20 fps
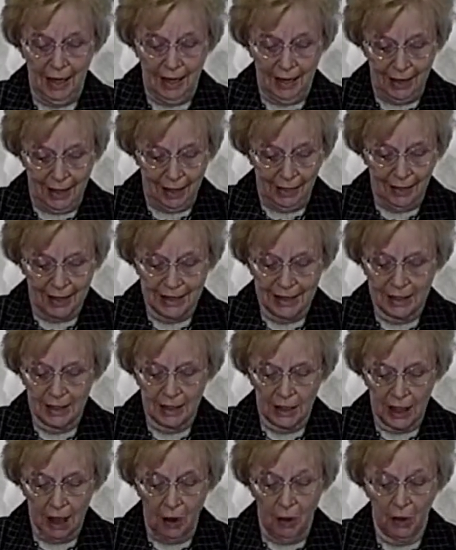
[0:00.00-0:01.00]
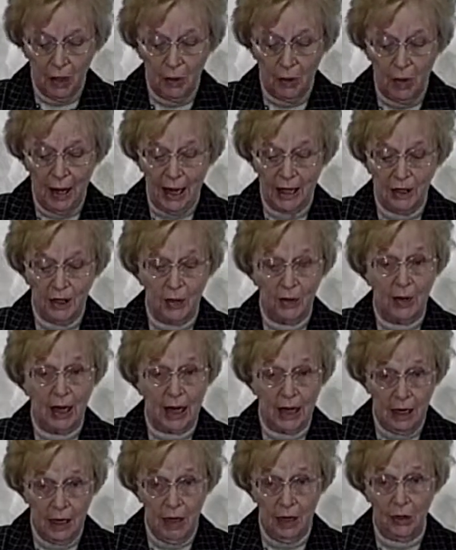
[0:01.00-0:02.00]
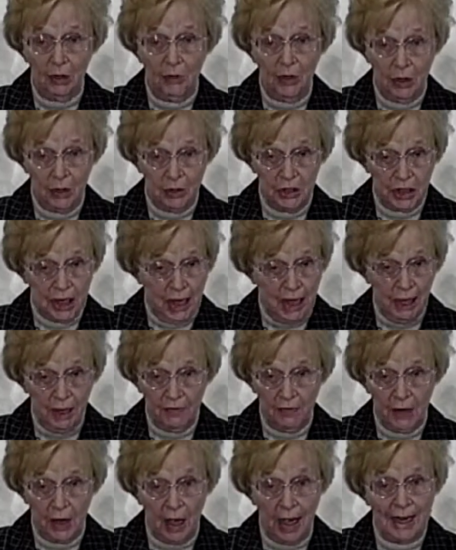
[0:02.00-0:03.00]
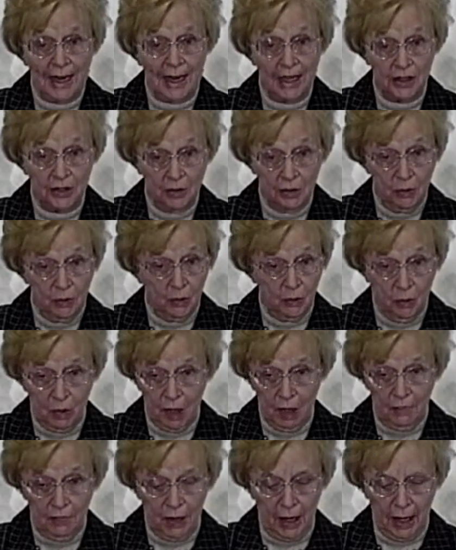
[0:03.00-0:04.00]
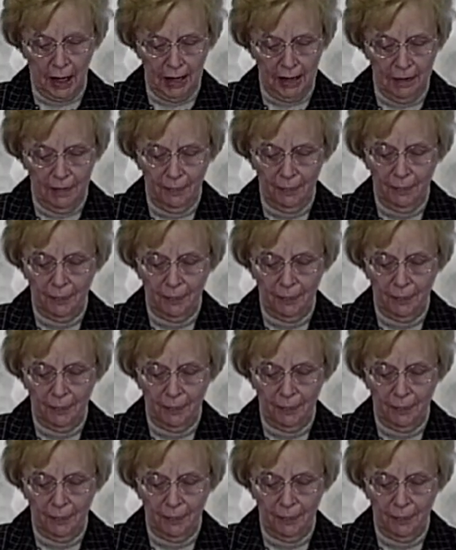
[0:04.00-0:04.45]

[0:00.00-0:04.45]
Now, this is the only way you can know your child of God is through the Word of God.